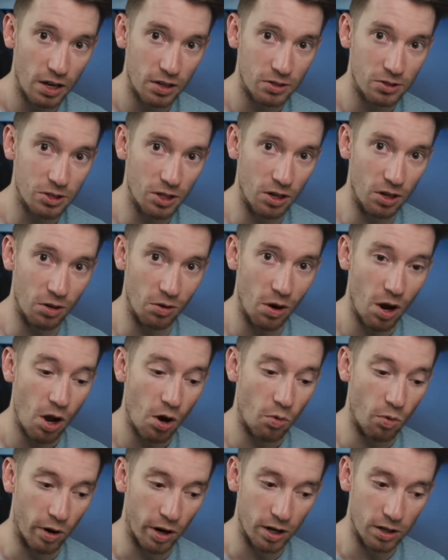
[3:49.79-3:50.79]
So
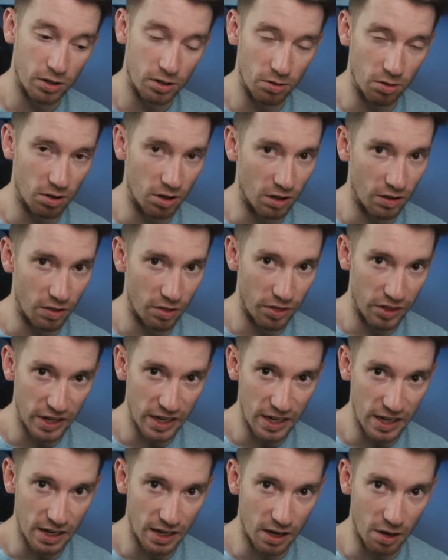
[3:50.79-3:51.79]
we're gonna do
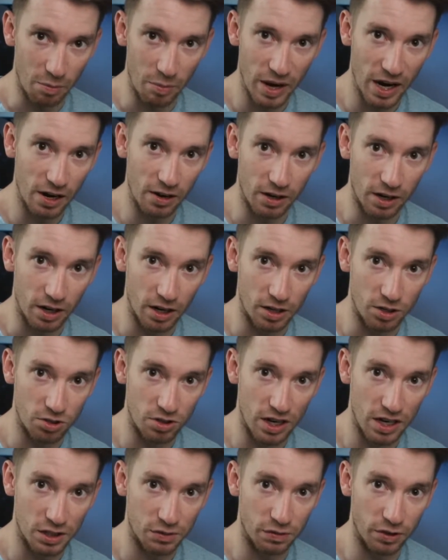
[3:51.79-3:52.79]
the compare and
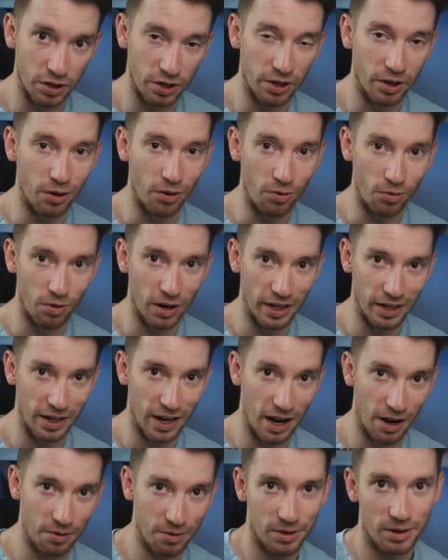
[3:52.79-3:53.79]
contrast photo right
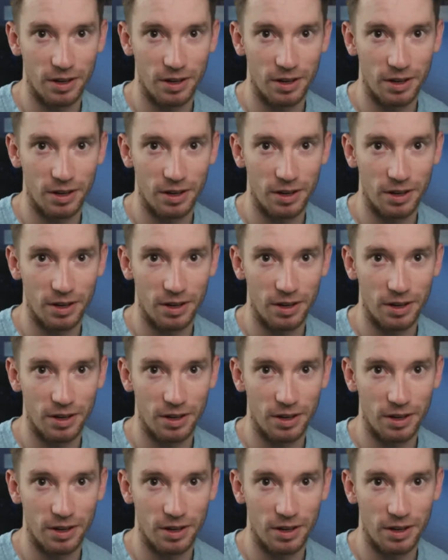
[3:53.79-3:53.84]
now.